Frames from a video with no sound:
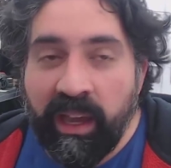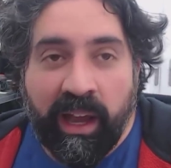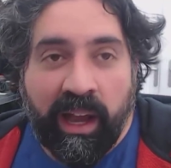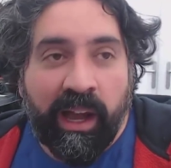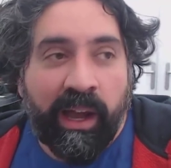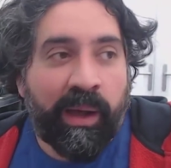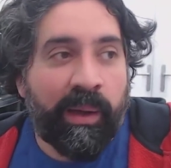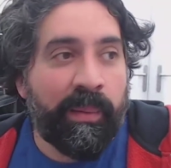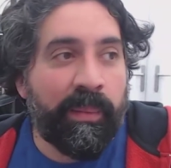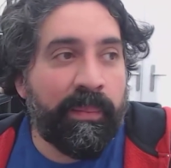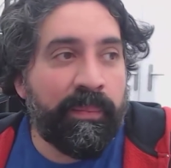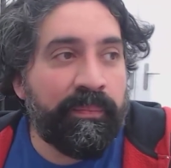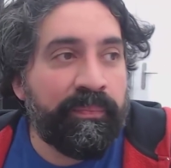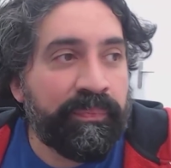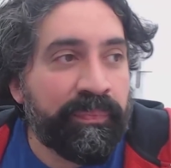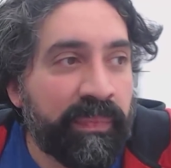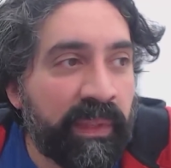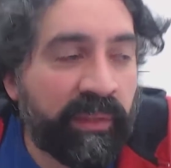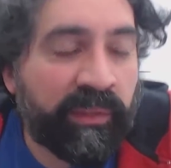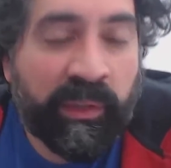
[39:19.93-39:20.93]

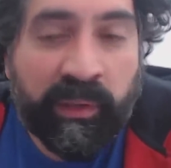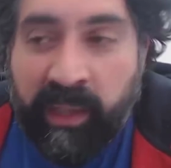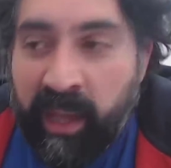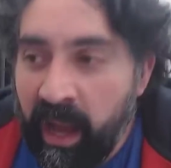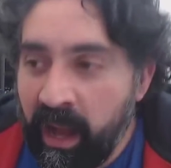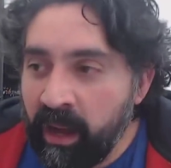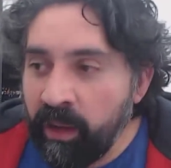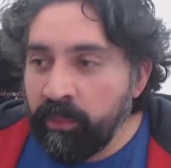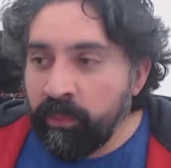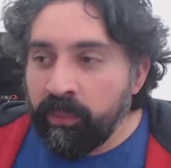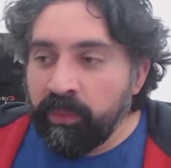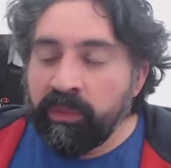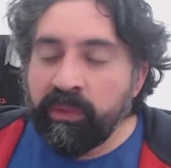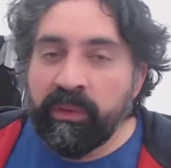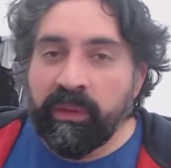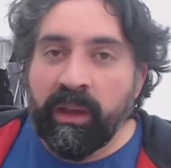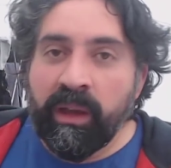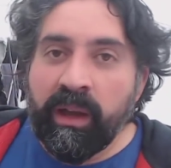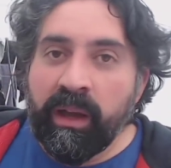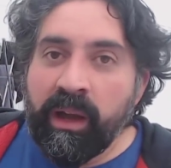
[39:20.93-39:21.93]
So yeah, I
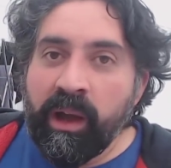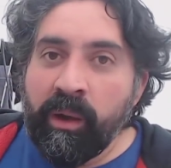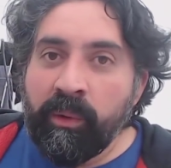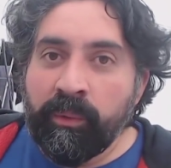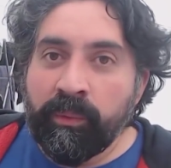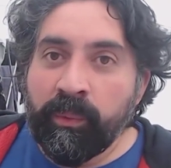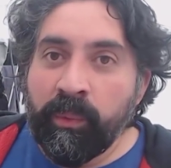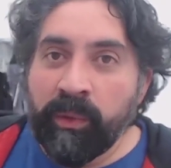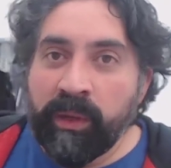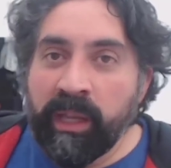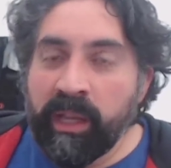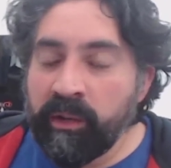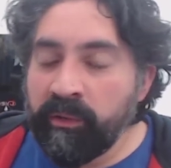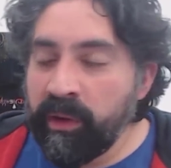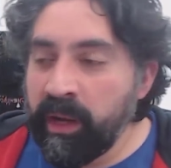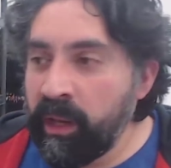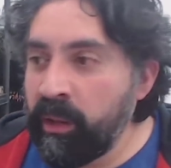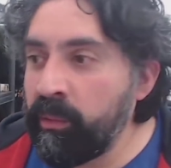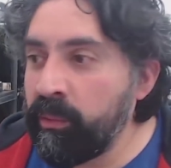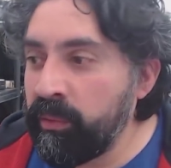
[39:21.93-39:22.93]
was walking
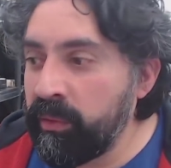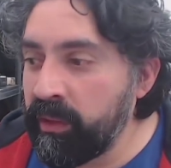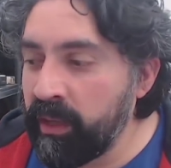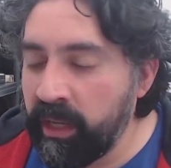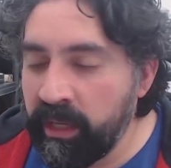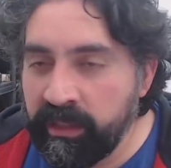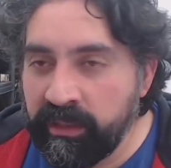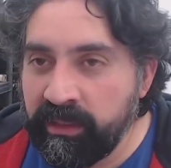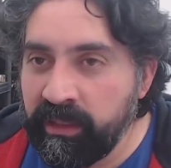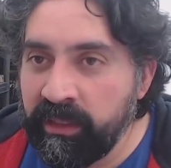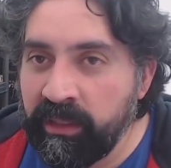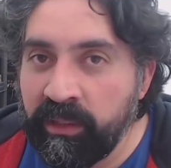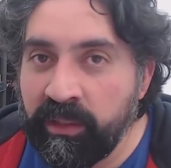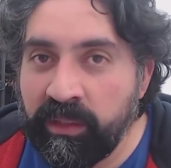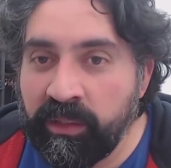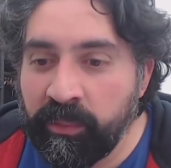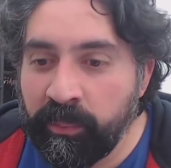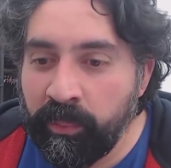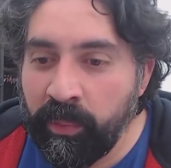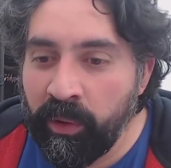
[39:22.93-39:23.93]
around. I didn't
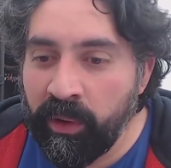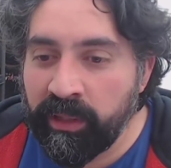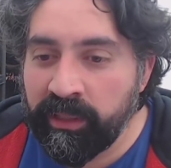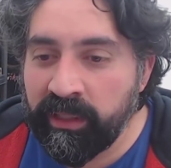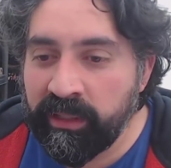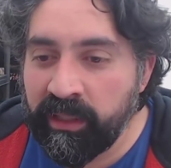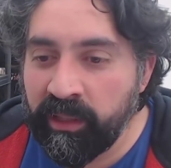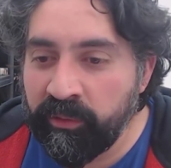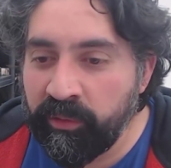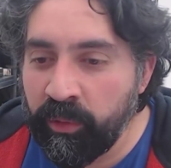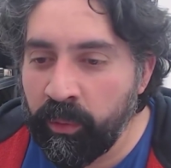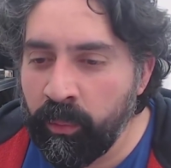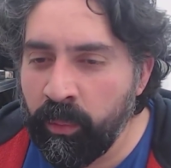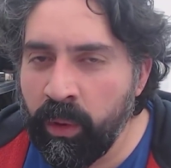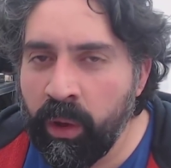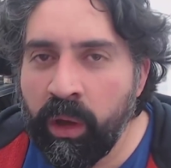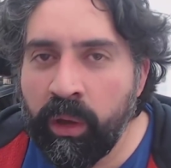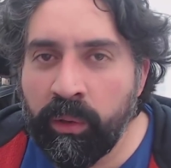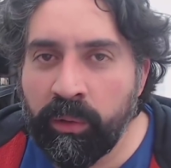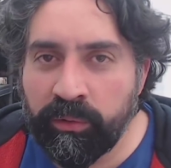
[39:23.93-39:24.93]
spot anything for a
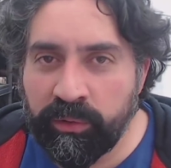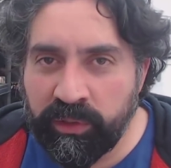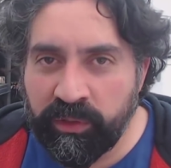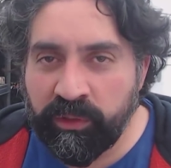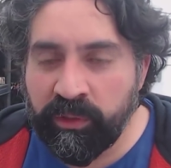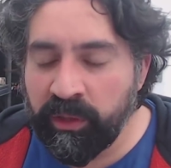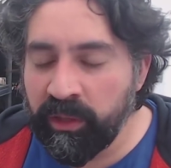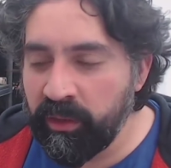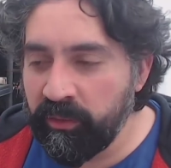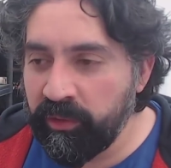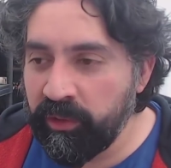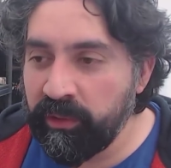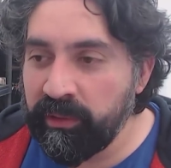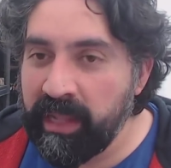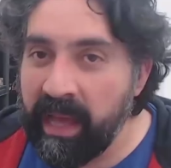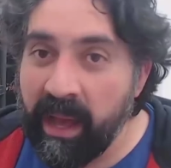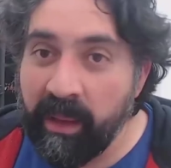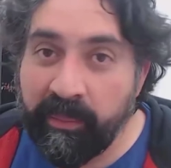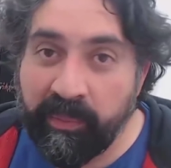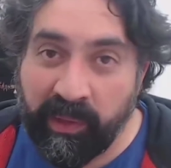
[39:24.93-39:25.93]
while, just doing a few
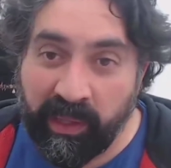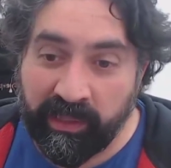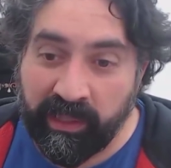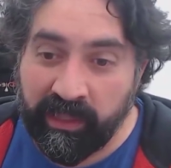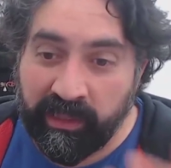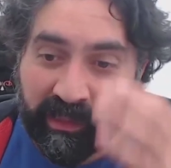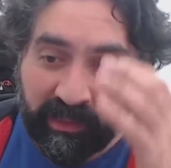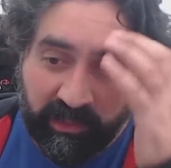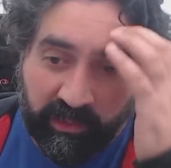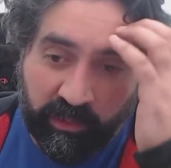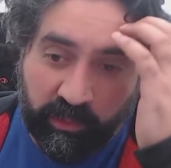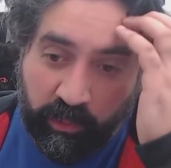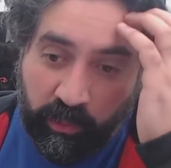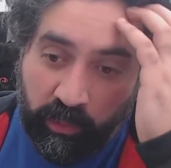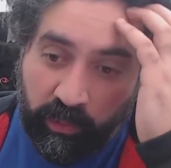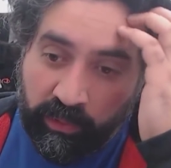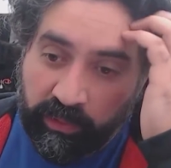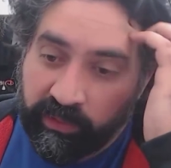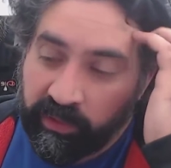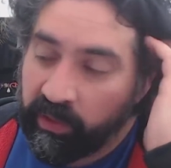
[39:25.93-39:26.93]
laps, and then this
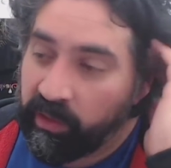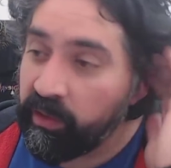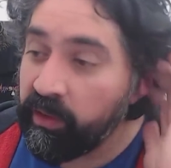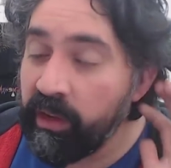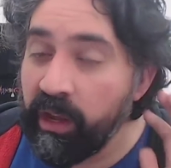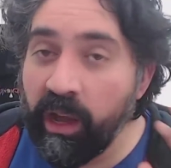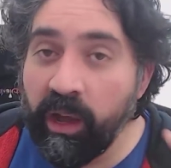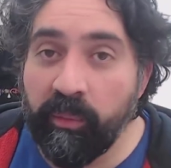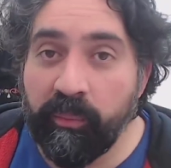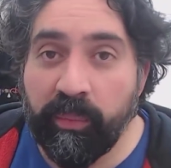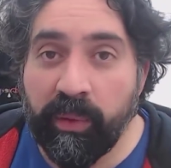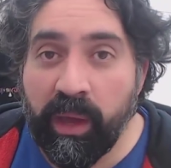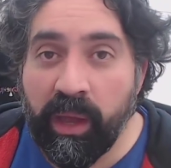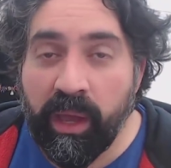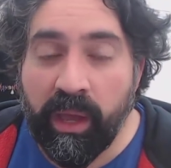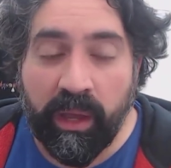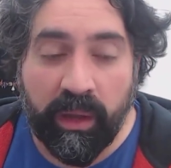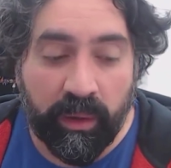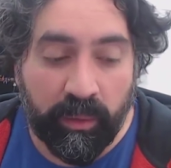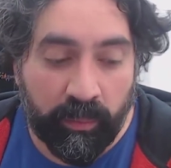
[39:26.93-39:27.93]
stall turned up,
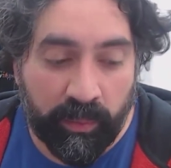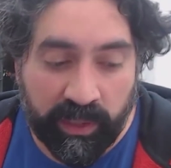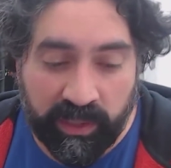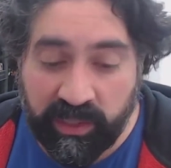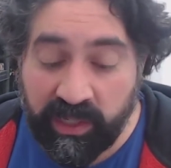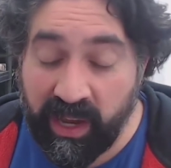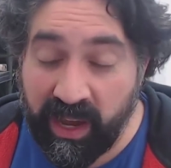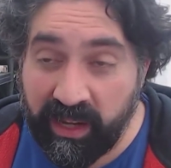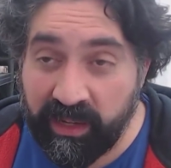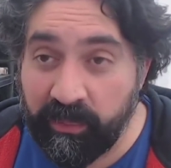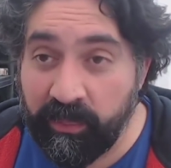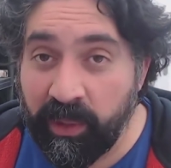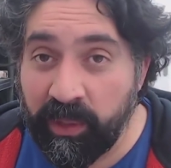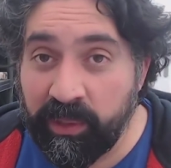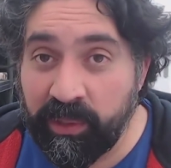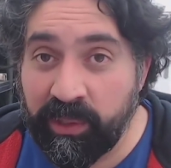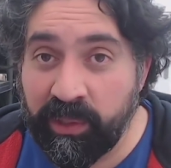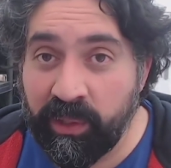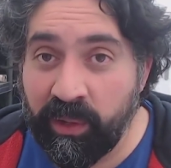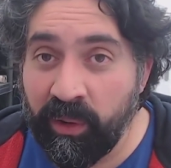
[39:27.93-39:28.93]
which had a
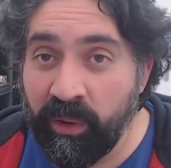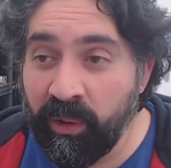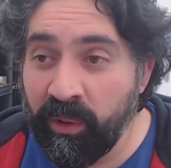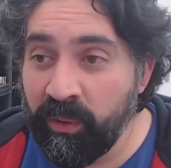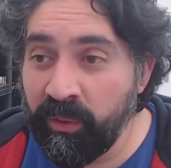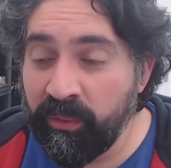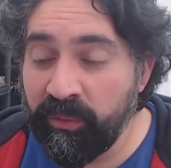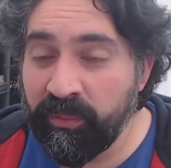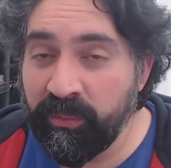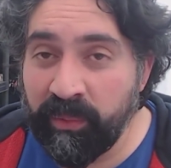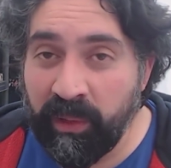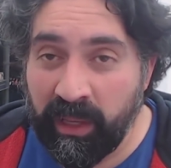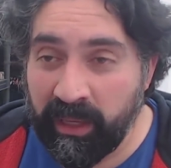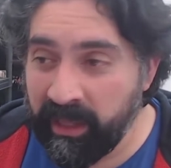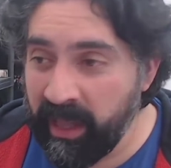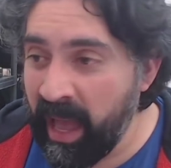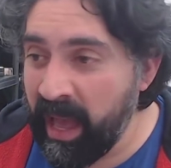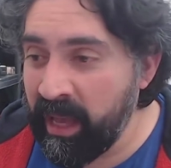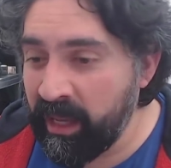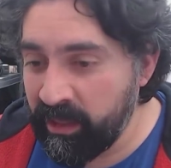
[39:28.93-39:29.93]
bunch of
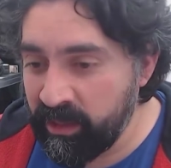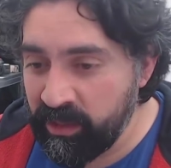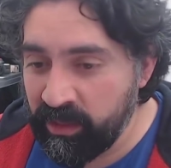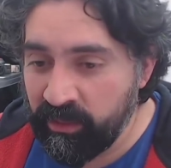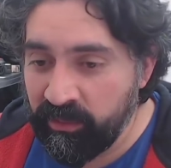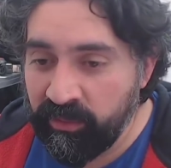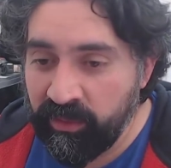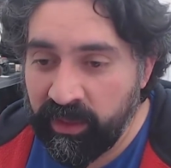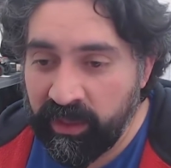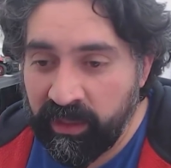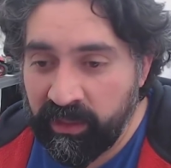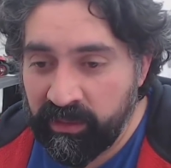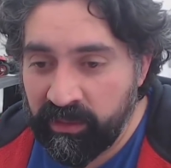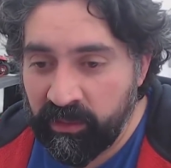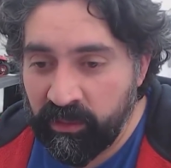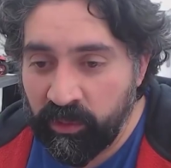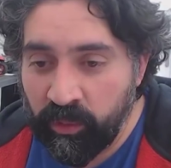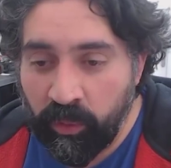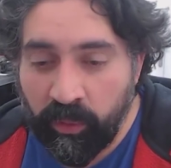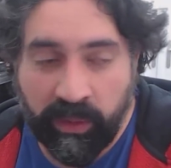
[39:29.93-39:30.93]
like action figures
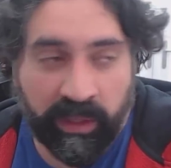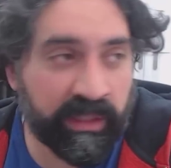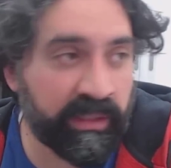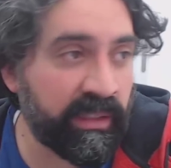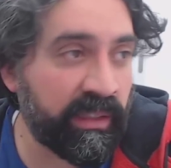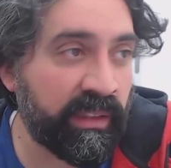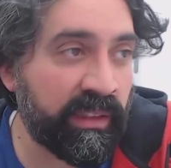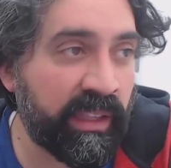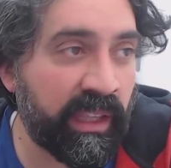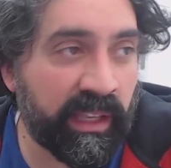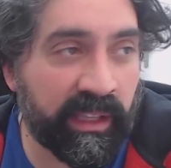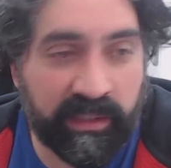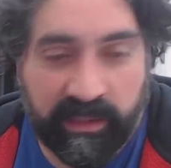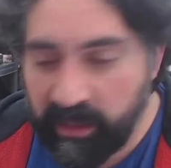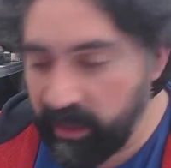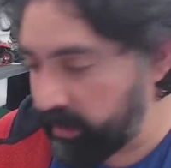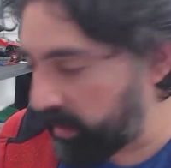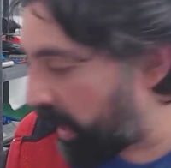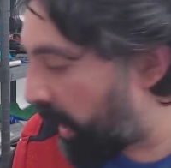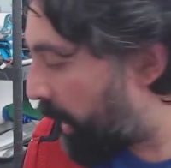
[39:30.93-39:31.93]
and toys and things
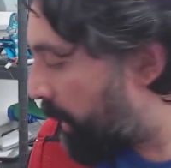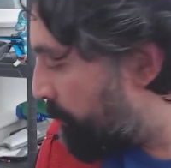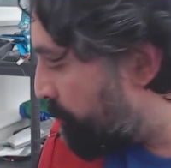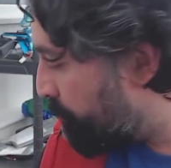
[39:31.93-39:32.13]
like that.